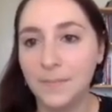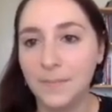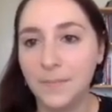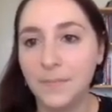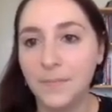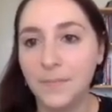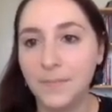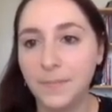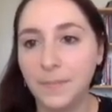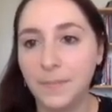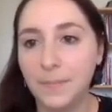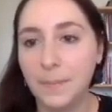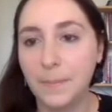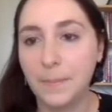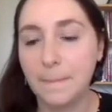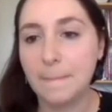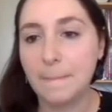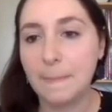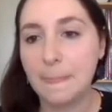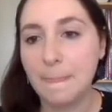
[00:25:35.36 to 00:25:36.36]
Yeah.
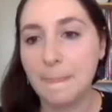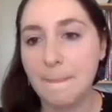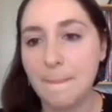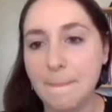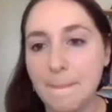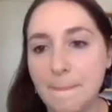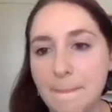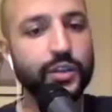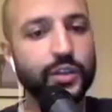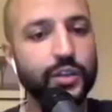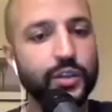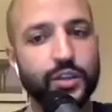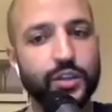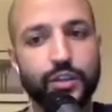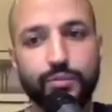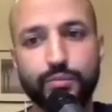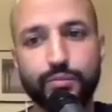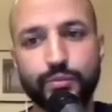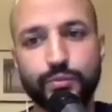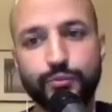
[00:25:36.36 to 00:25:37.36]
So I want to
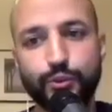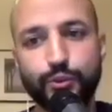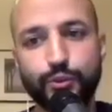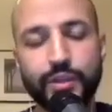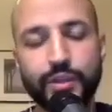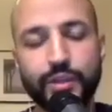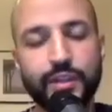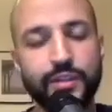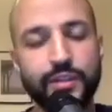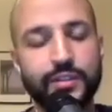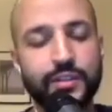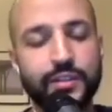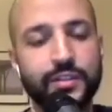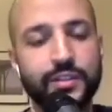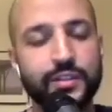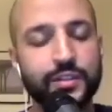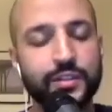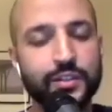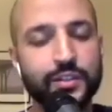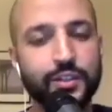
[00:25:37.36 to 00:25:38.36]
talk before we get into
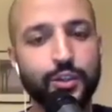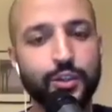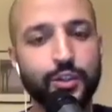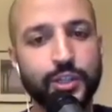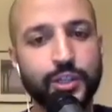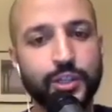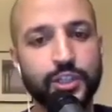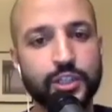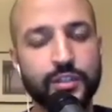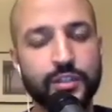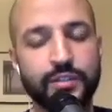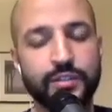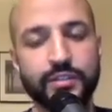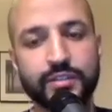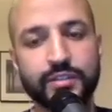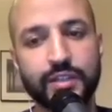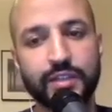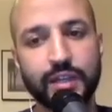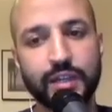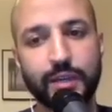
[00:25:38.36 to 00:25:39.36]
the the
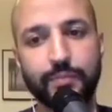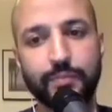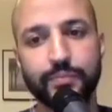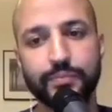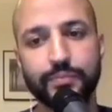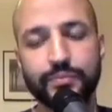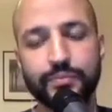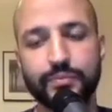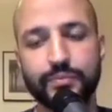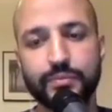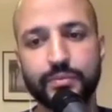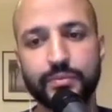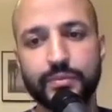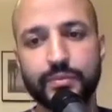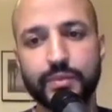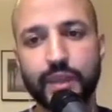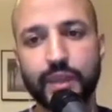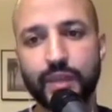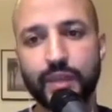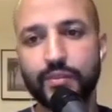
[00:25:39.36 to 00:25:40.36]
questions. Um,
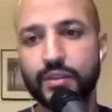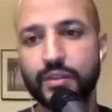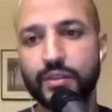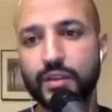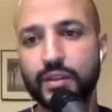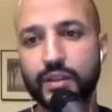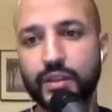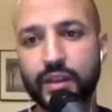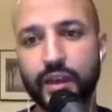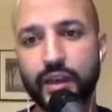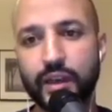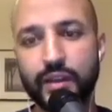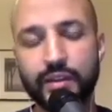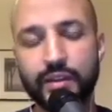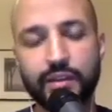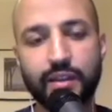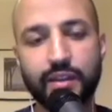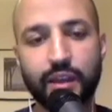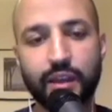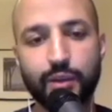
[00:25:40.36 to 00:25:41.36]
and again,
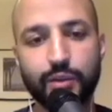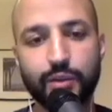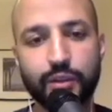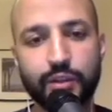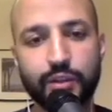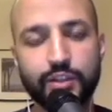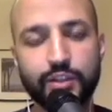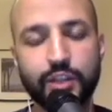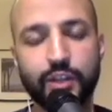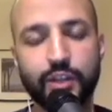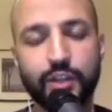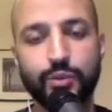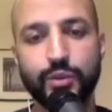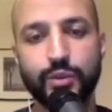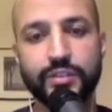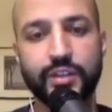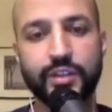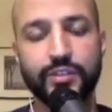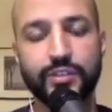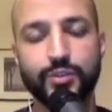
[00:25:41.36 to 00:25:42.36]
anyone in the chat who
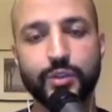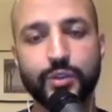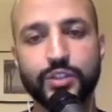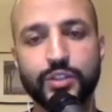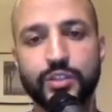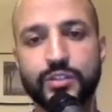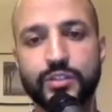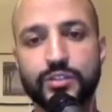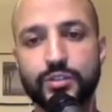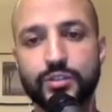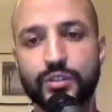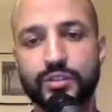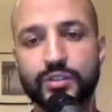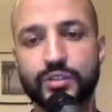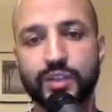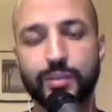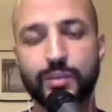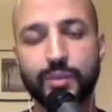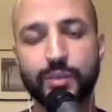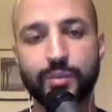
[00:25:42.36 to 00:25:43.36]
wants to ask questions, you can
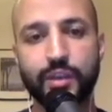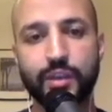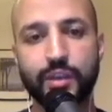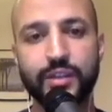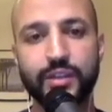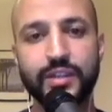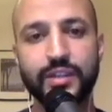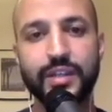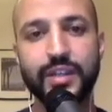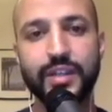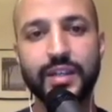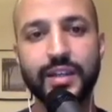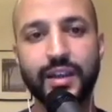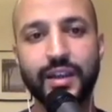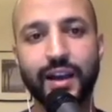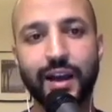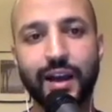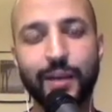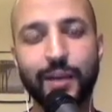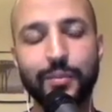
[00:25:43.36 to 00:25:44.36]
type them there.
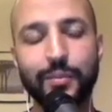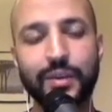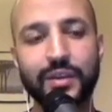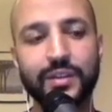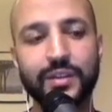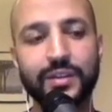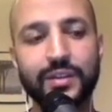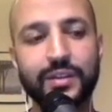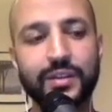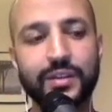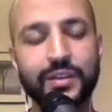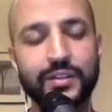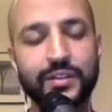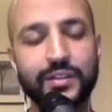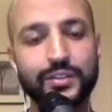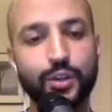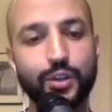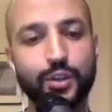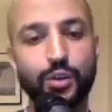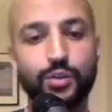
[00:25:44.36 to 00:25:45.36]
Um,
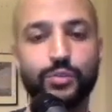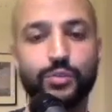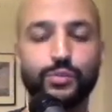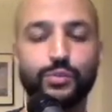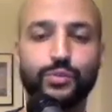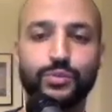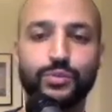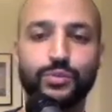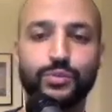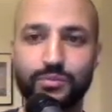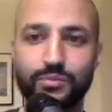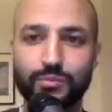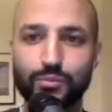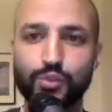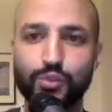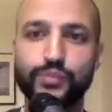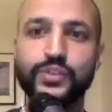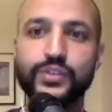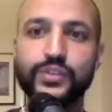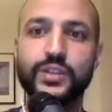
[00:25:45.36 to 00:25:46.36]
so
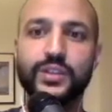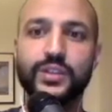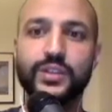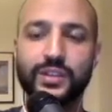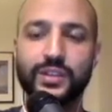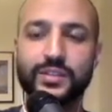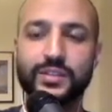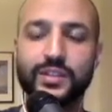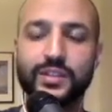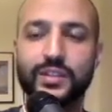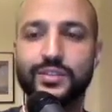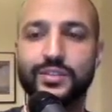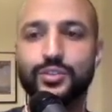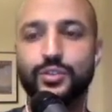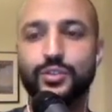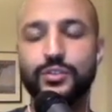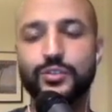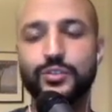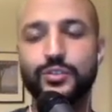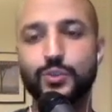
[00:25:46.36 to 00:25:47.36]
moving into the
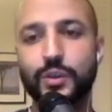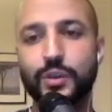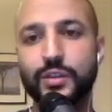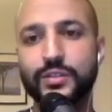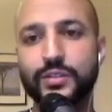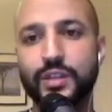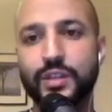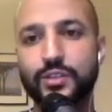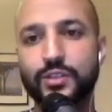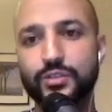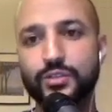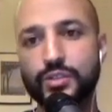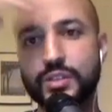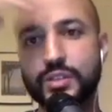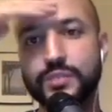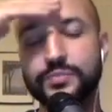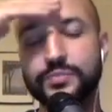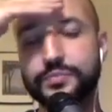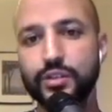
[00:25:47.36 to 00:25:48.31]
sort of the 20th century,